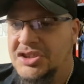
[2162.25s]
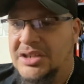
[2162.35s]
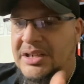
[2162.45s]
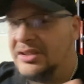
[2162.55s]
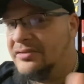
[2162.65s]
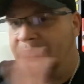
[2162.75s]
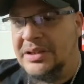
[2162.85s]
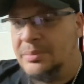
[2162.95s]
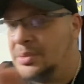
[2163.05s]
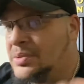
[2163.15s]
shades of
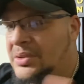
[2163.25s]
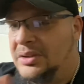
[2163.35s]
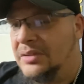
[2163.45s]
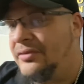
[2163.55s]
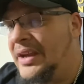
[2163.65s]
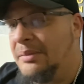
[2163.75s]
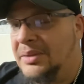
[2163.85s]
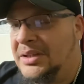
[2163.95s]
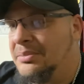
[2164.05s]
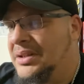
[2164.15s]
people in the
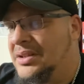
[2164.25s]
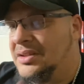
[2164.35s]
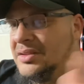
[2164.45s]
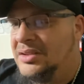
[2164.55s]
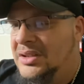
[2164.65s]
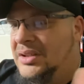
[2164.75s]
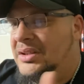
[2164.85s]
family because